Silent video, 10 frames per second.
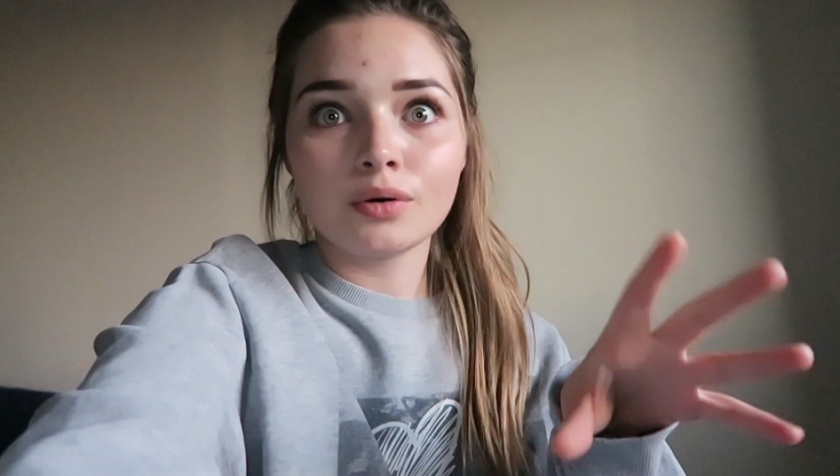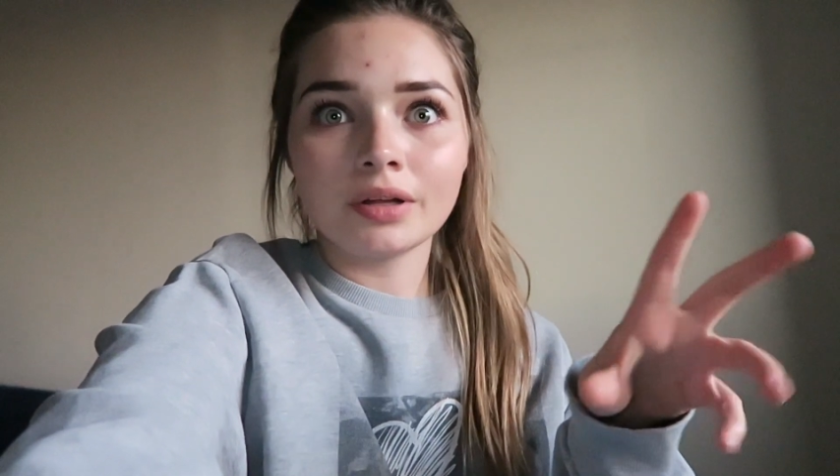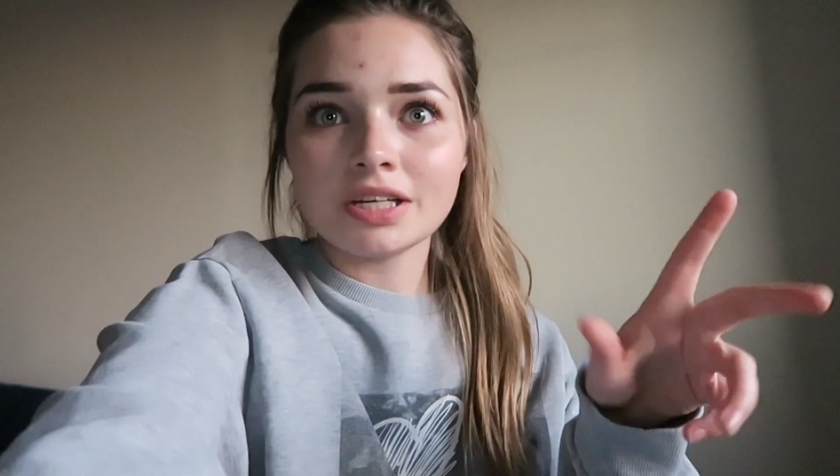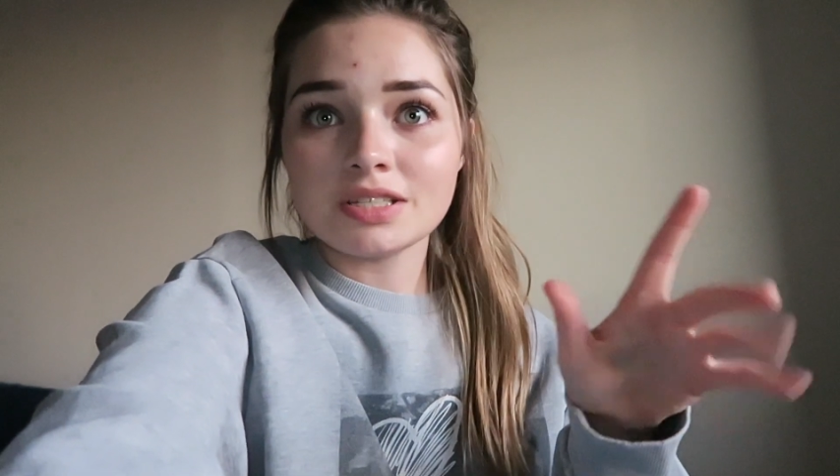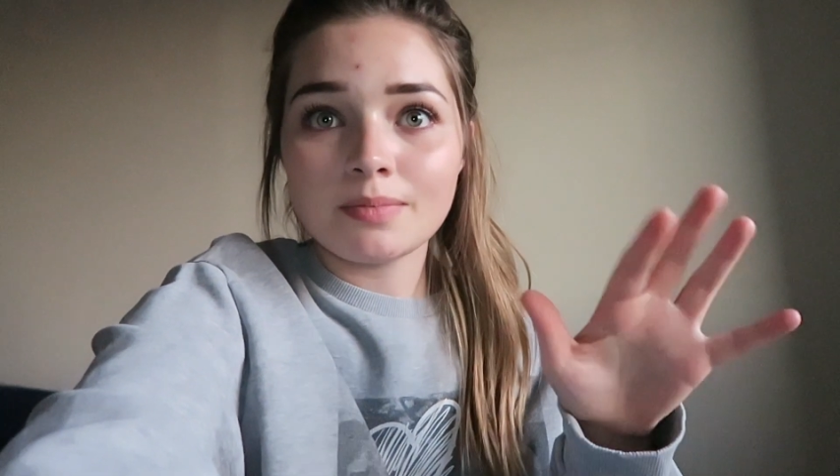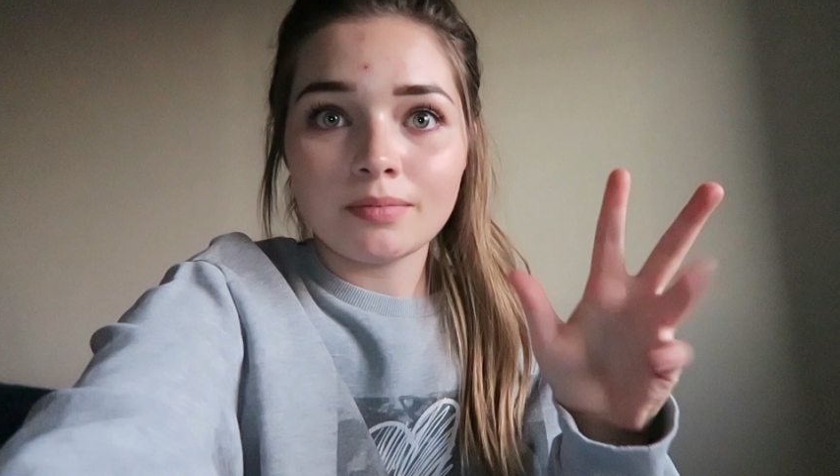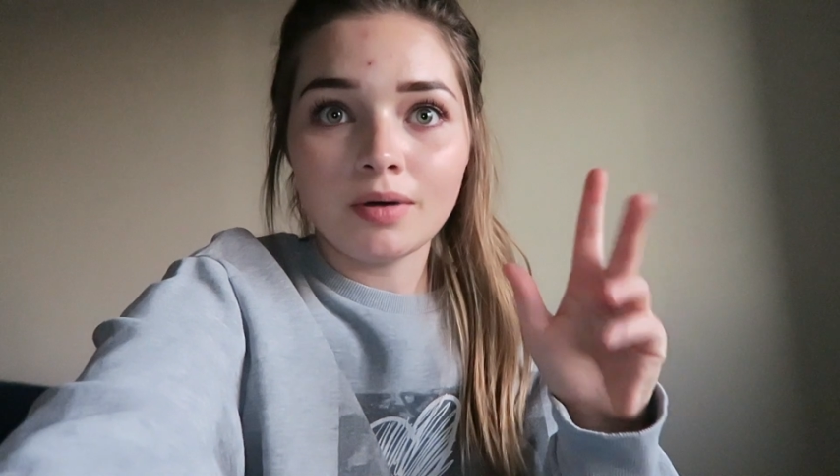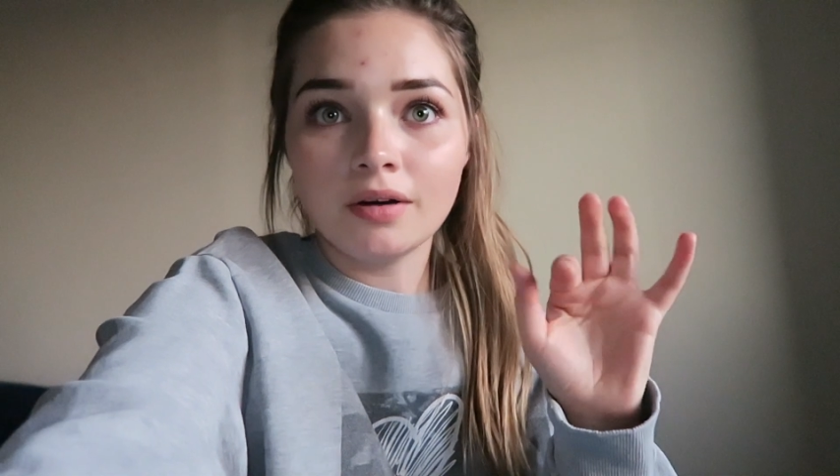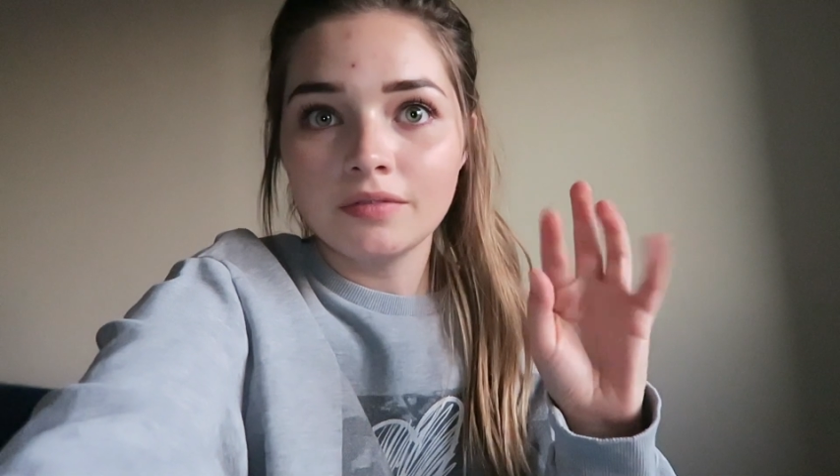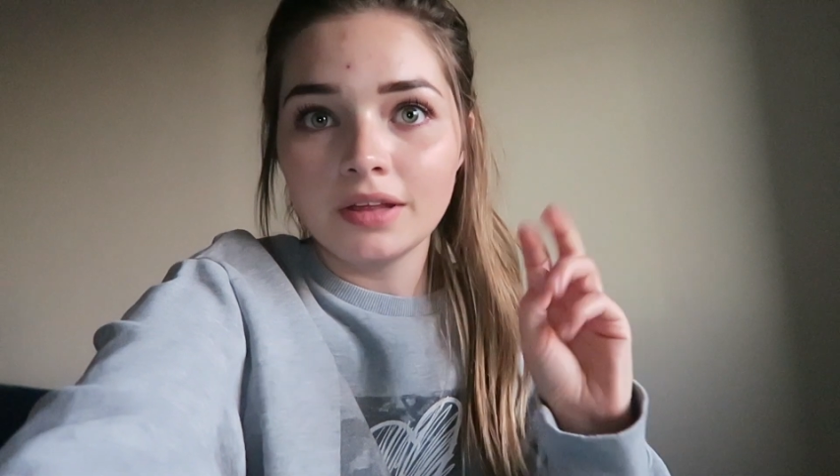or like
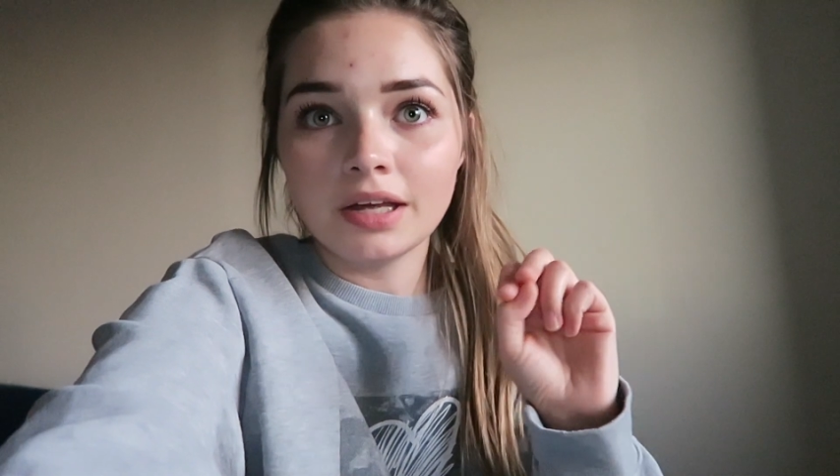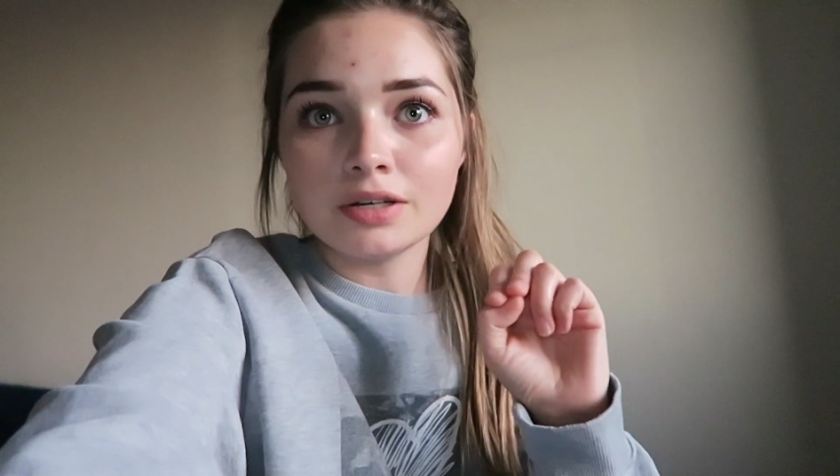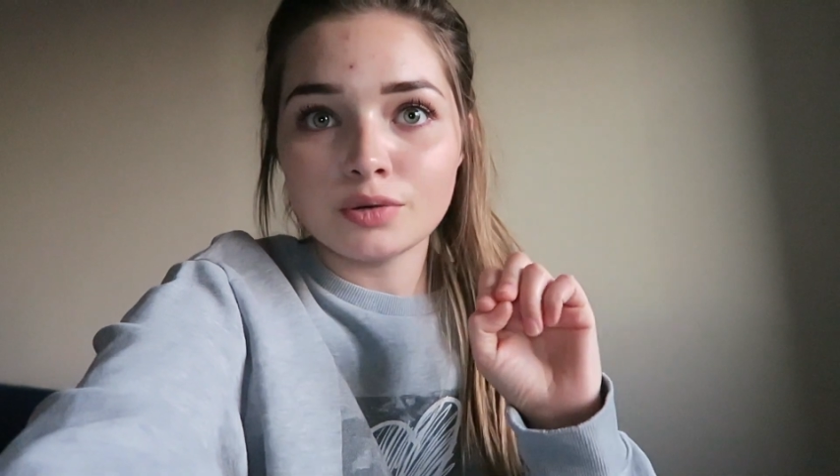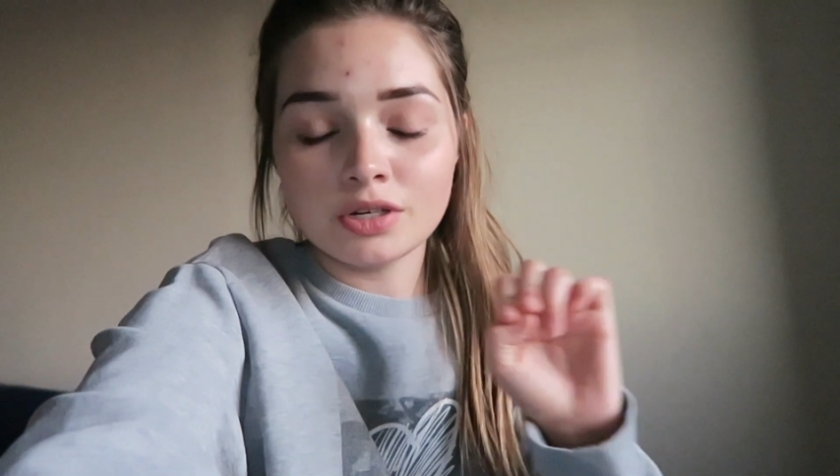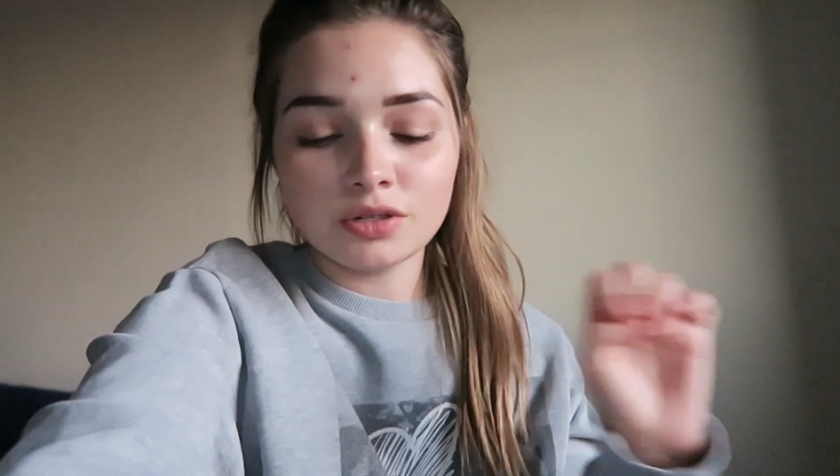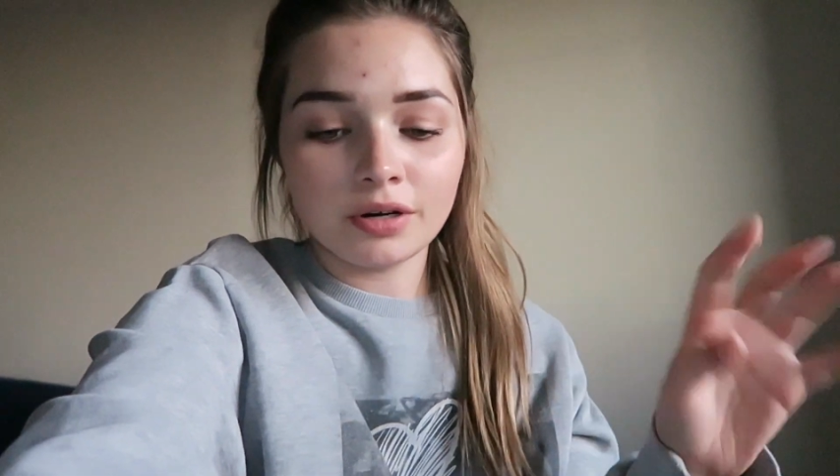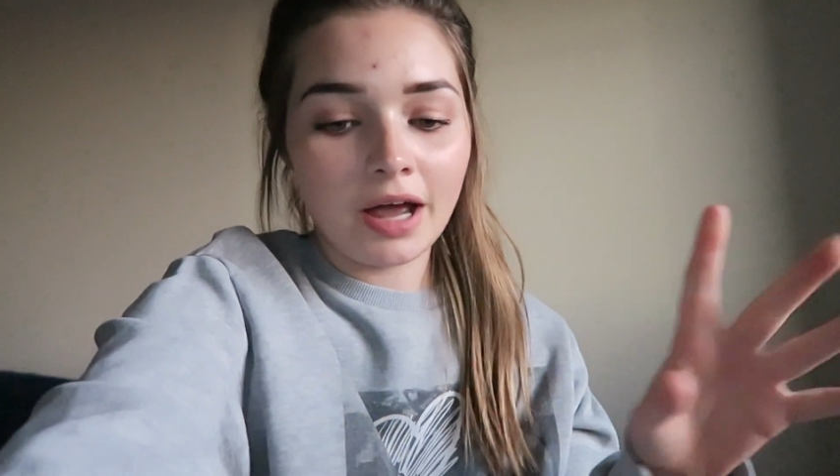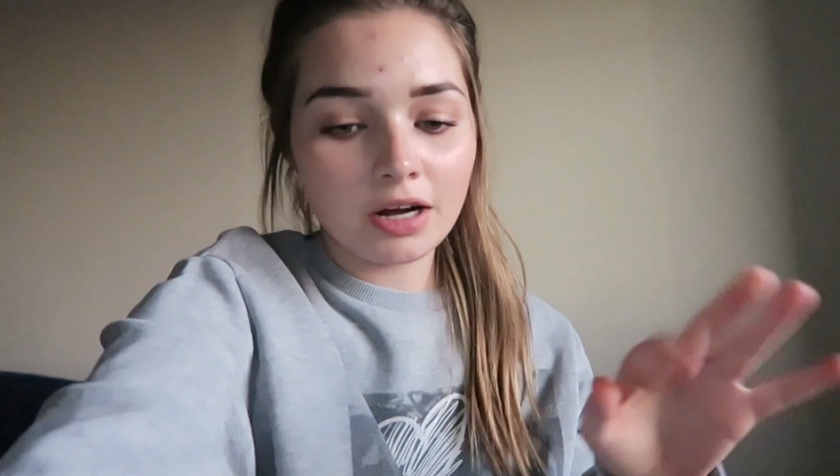some of the Toy Story